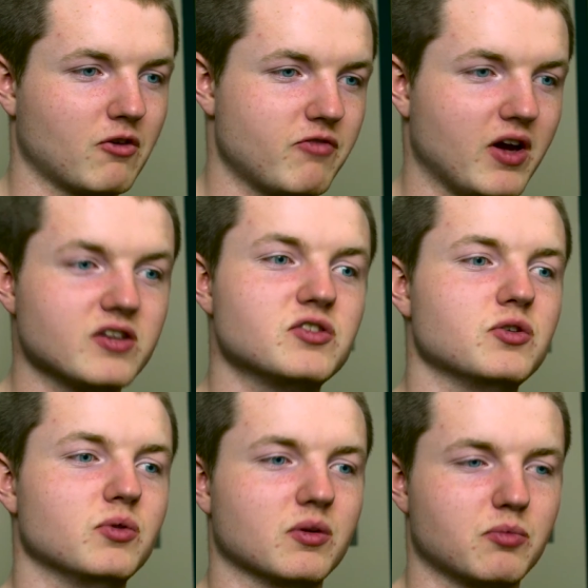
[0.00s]

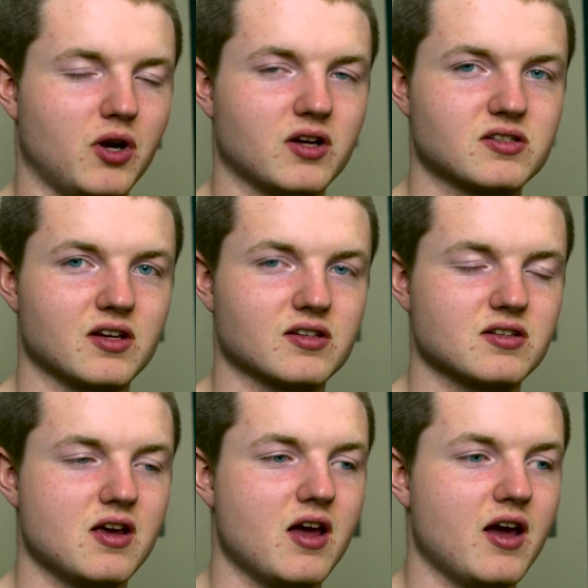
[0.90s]
fine-tune the
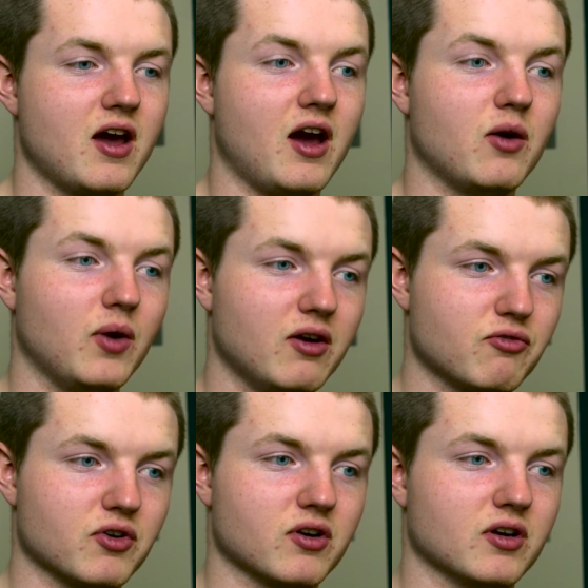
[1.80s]
process.
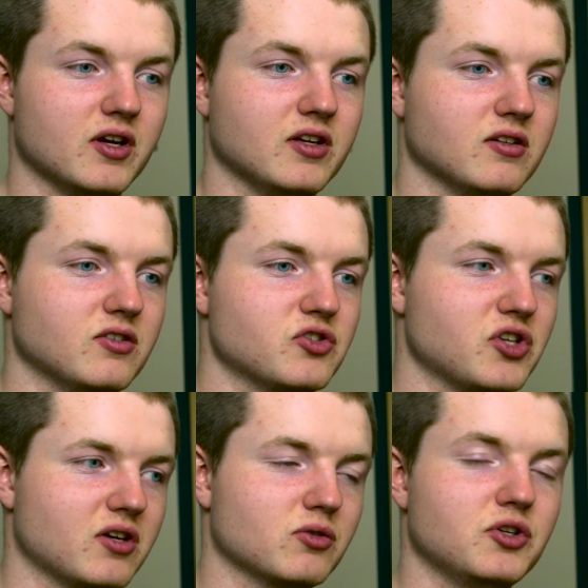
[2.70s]
However, in
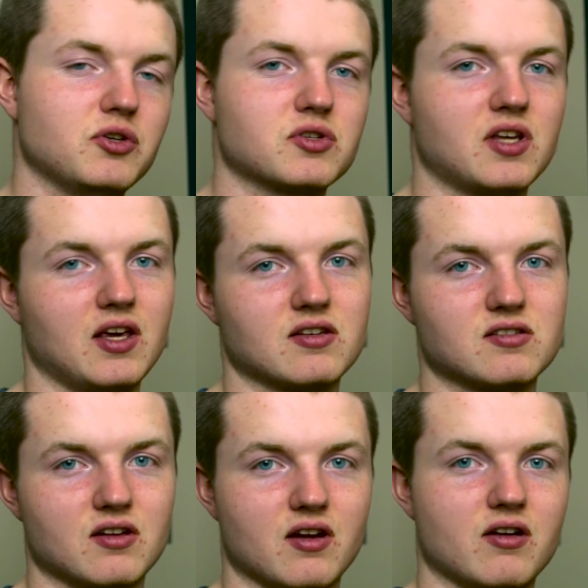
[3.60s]
general use
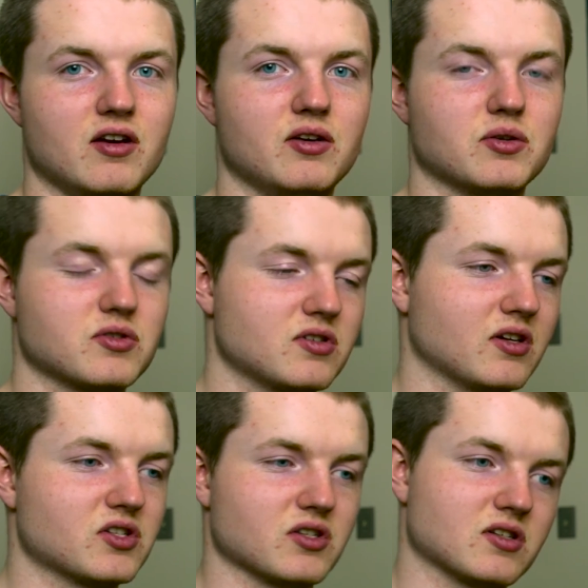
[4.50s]
case scenarios
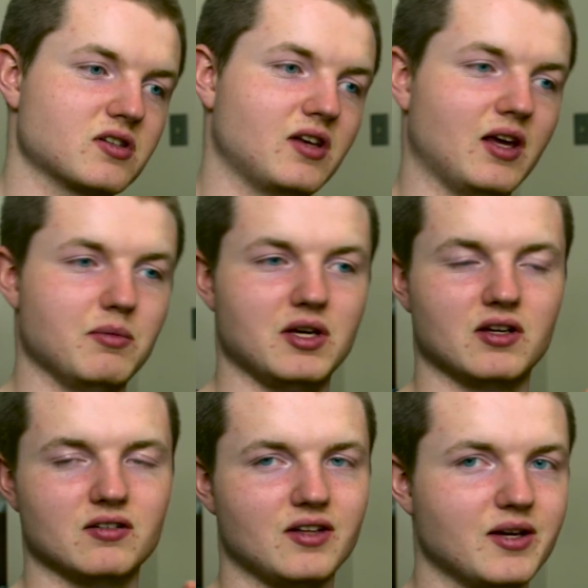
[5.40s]
such as
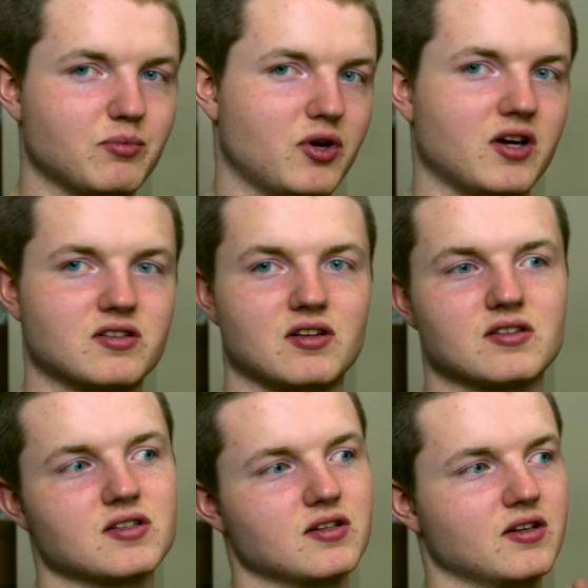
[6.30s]
gaming, light
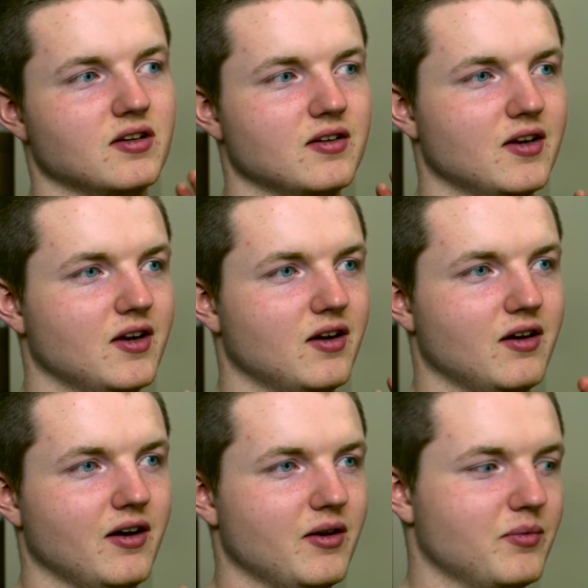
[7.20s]
processing,
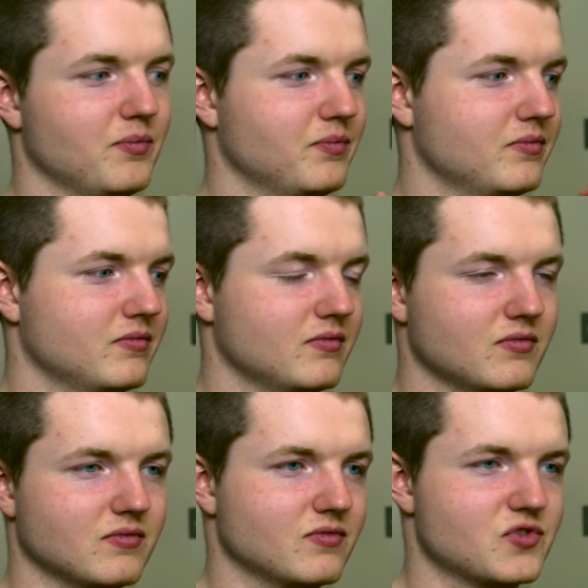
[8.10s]

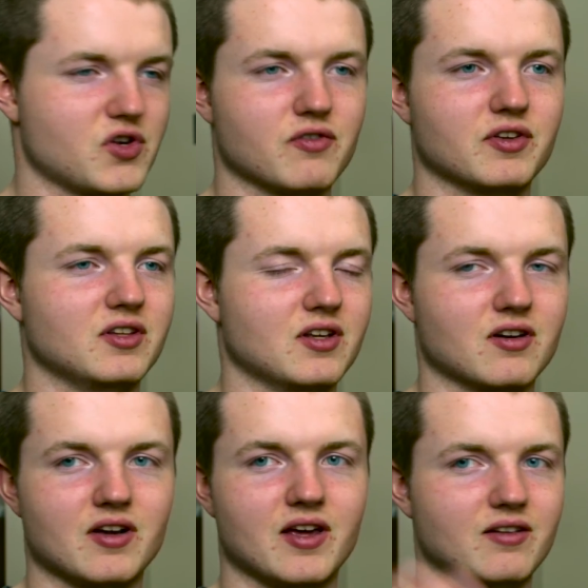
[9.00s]
surfing the
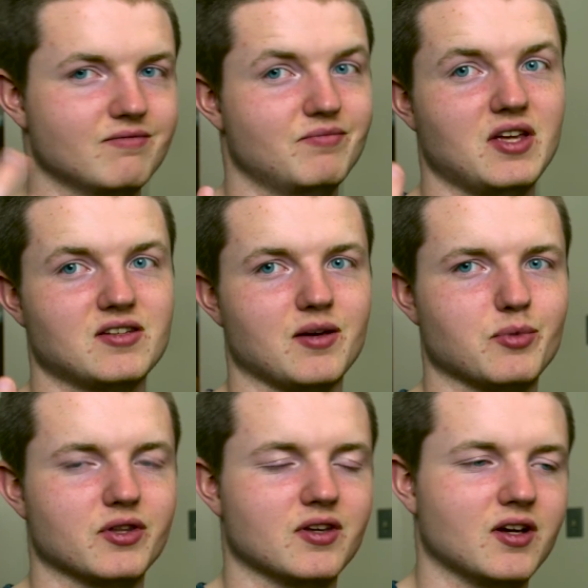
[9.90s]
internet, that
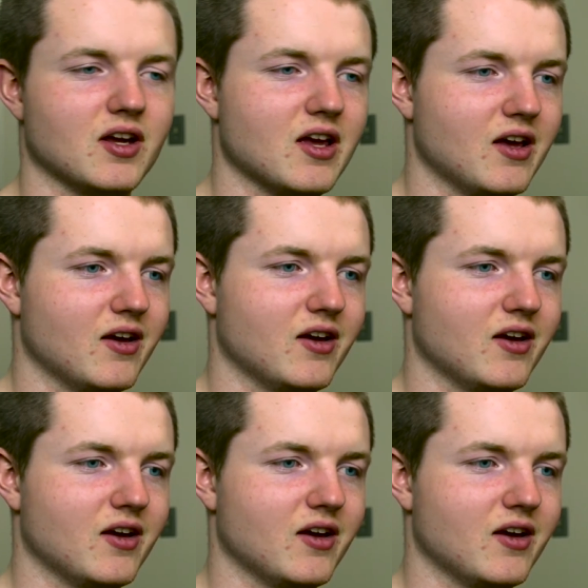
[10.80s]
type of thing,